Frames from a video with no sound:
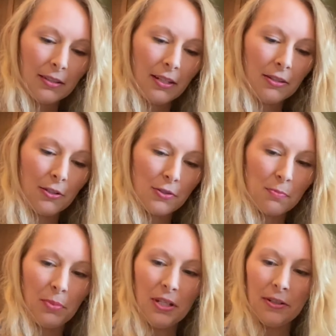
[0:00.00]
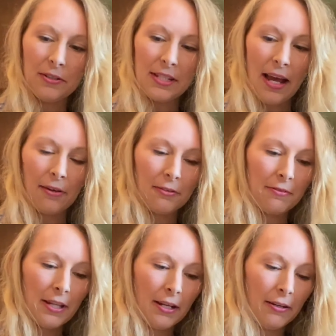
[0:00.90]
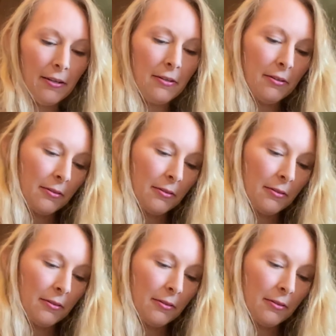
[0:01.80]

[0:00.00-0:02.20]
Get those beaters out of there.